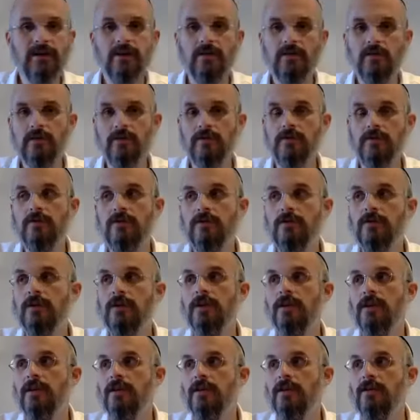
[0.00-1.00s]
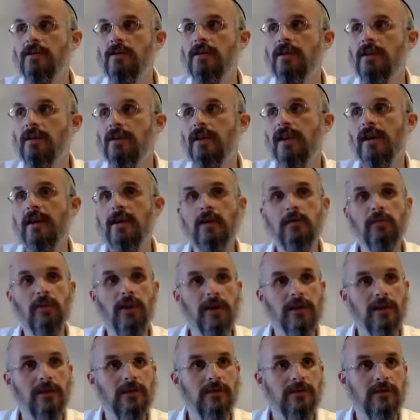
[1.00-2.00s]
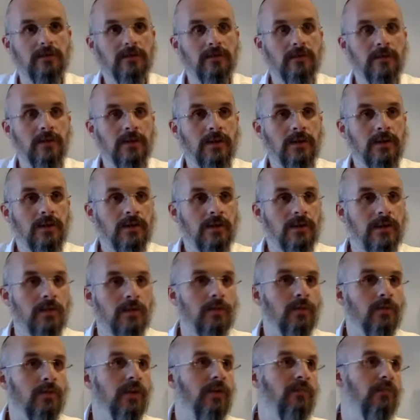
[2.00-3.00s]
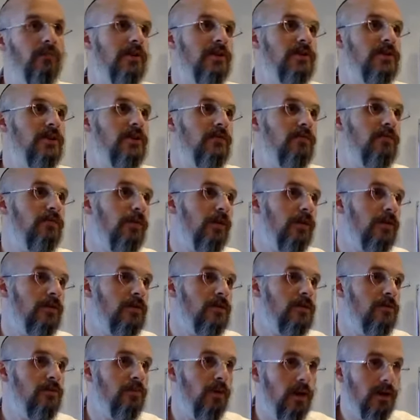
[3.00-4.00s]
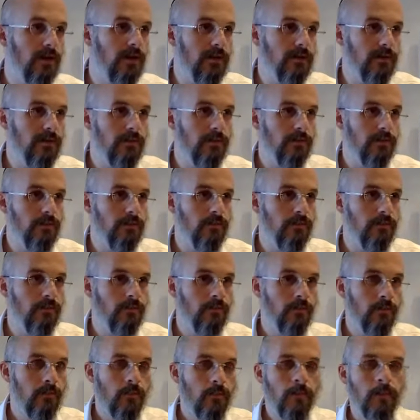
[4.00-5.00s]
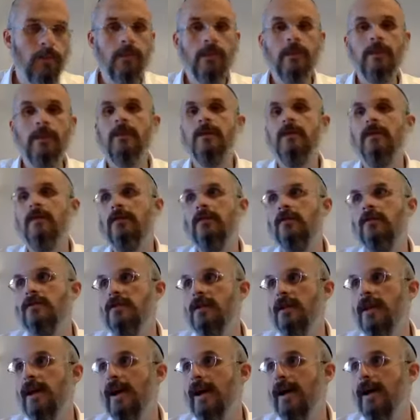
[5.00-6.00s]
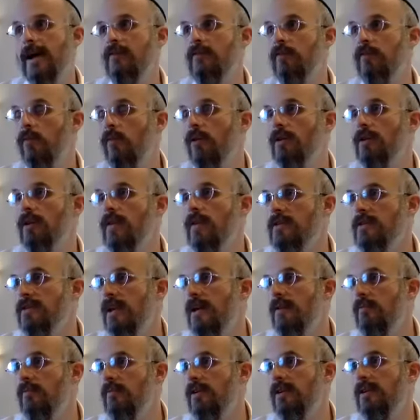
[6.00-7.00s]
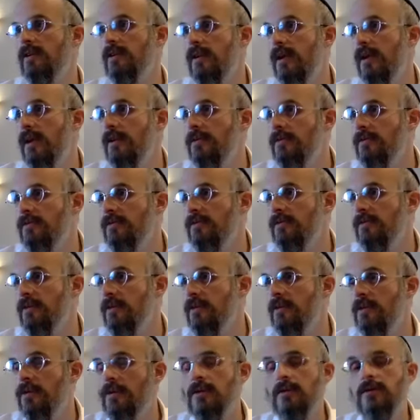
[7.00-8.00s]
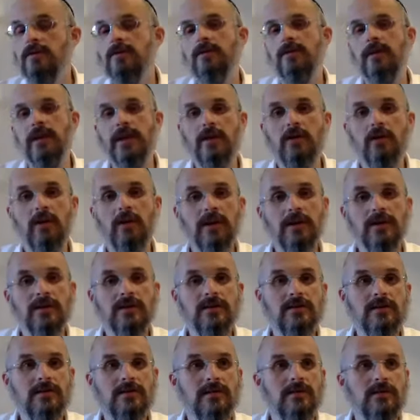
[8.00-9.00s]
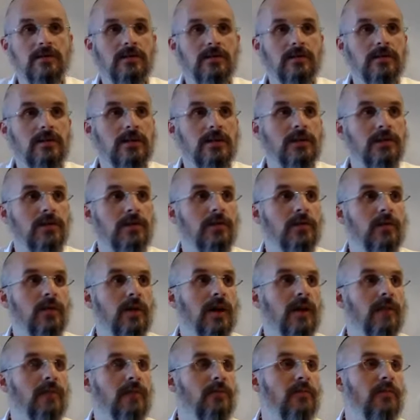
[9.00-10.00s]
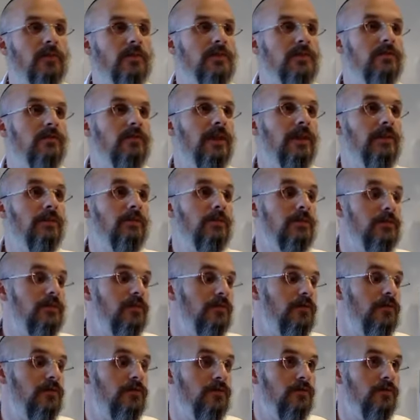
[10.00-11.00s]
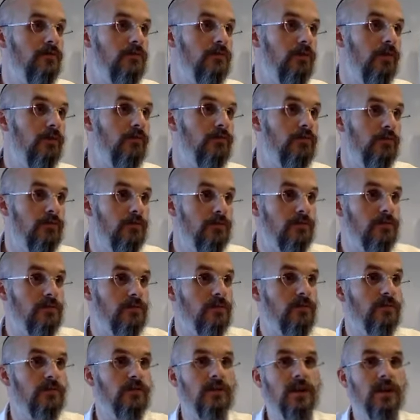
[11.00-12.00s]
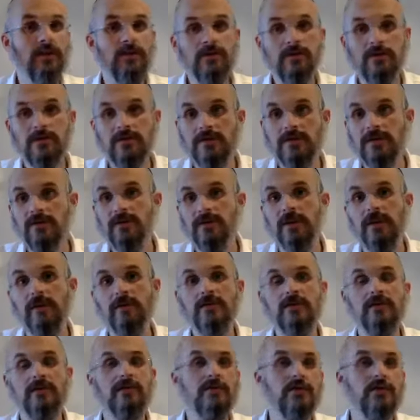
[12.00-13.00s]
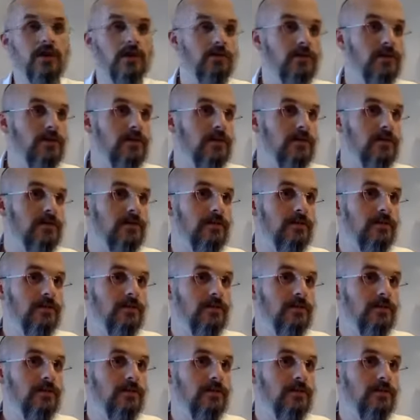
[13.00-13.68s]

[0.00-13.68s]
the two DNA in a body. Even if you have a bunch of different parts of the body, you still have one and the same DNA. So likewise, even if you have a bunch of levels of Jews, different levels, different levels of neshamas,